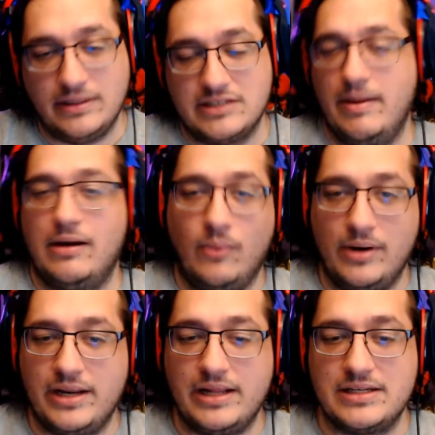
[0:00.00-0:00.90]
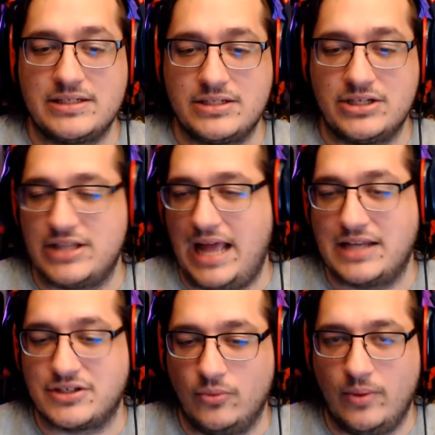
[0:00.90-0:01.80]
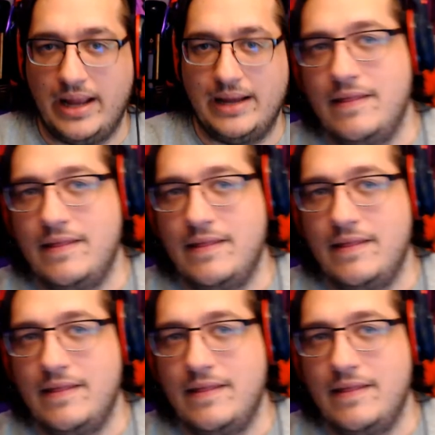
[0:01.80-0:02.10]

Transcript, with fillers: Doesn't matter what it is, just ask away.